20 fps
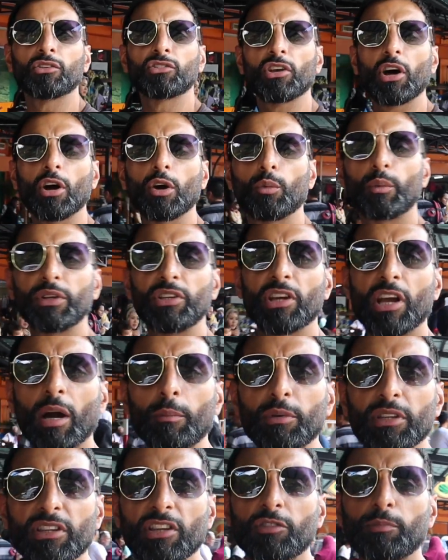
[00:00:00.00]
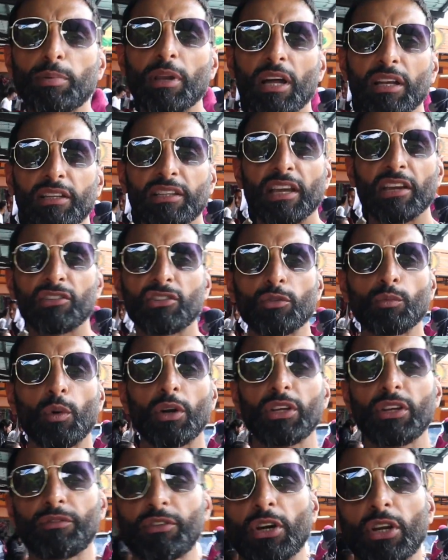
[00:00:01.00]
So when you come to this plantation,
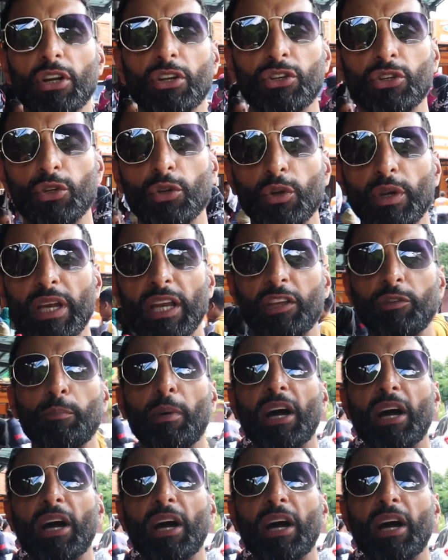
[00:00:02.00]
what you've got to do is